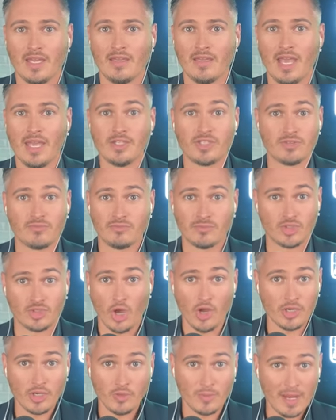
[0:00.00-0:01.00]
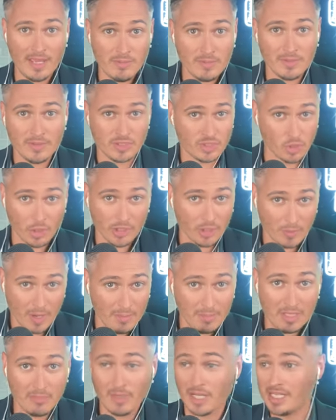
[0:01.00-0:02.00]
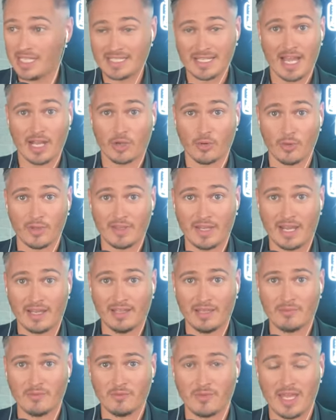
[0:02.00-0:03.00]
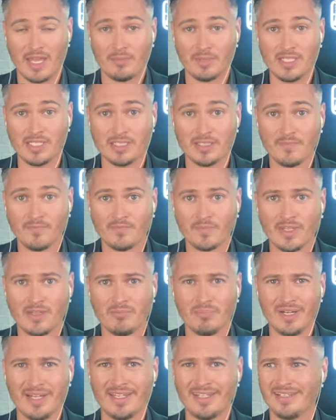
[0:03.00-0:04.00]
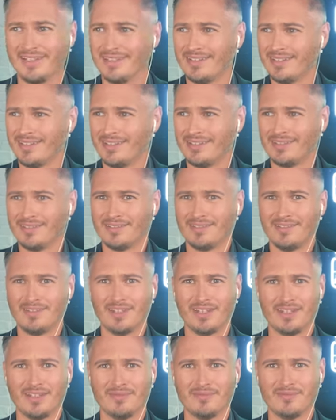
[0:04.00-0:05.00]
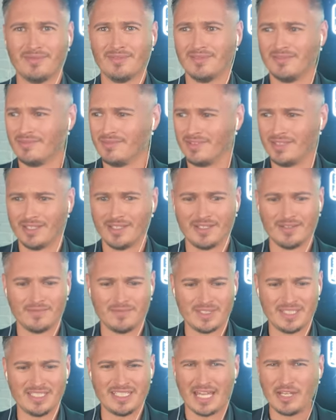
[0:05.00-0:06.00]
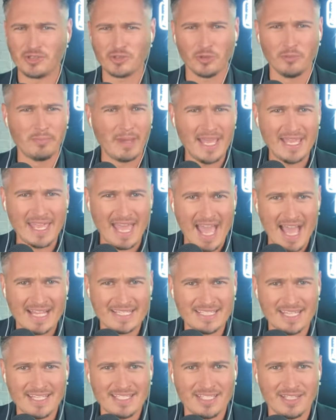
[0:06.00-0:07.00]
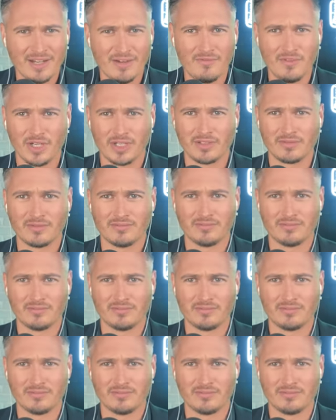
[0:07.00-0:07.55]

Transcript: And Saudi Arabian money is not going to the 9/11 families, but the central bank assets of the